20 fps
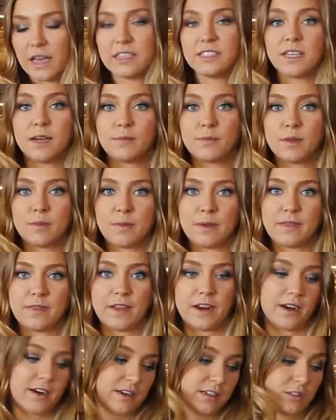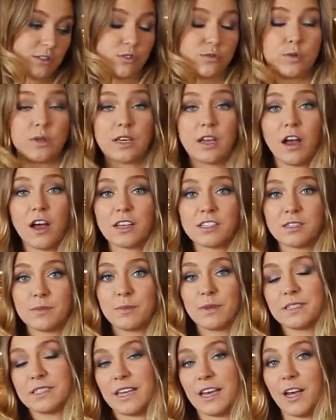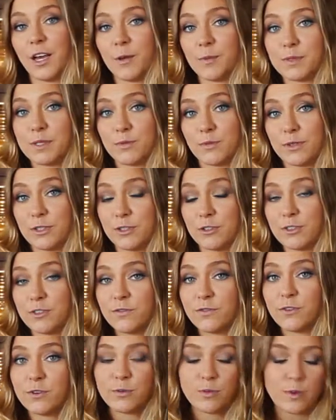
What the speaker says: and dump them in there. It's just really awesome because it helps reduce food